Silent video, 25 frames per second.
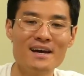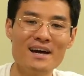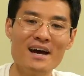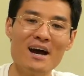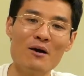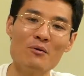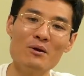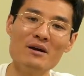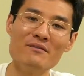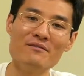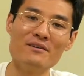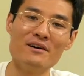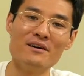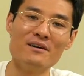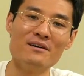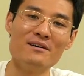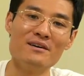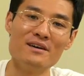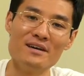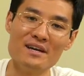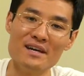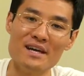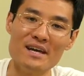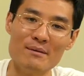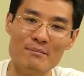However,
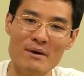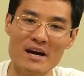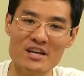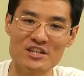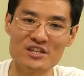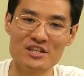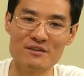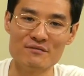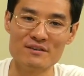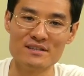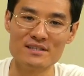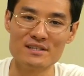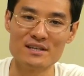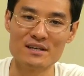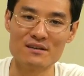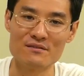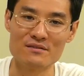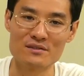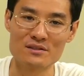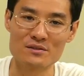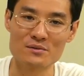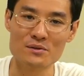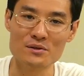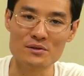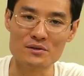imagine if instead of
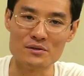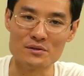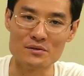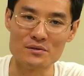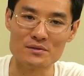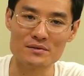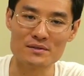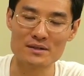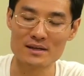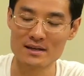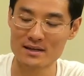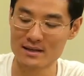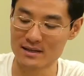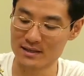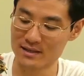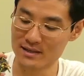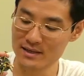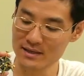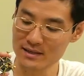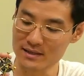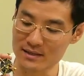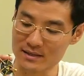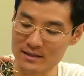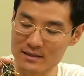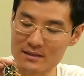screws,
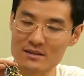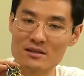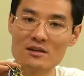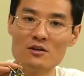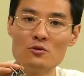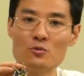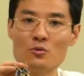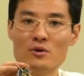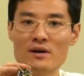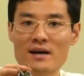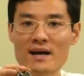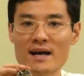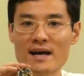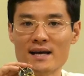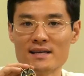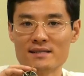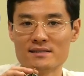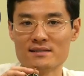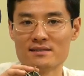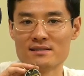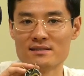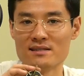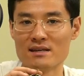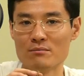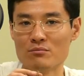these were
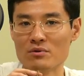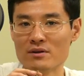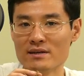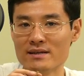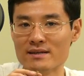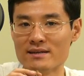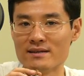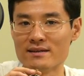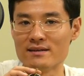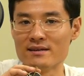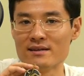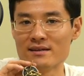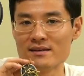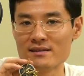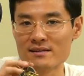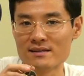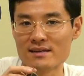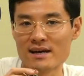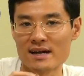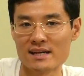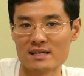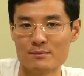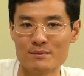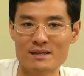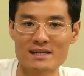hazardous debris that
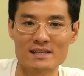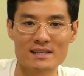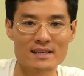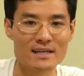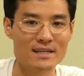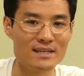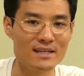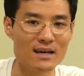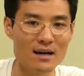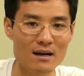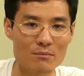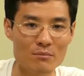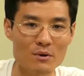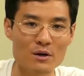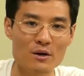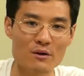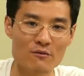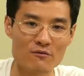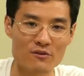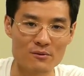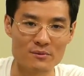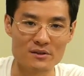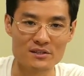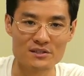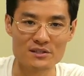had to be cleaned up
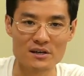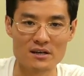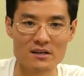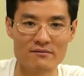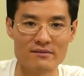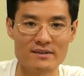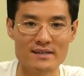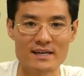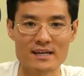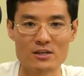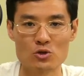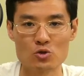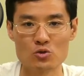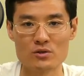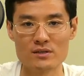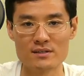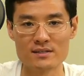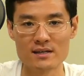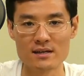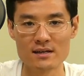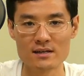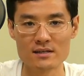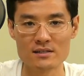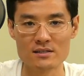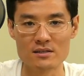from the site of a natural
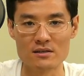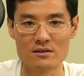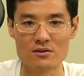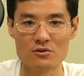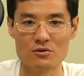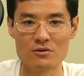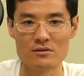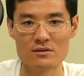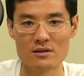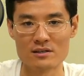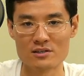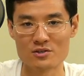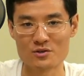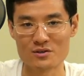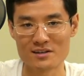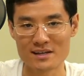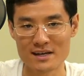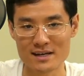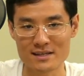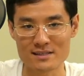disaster or industrial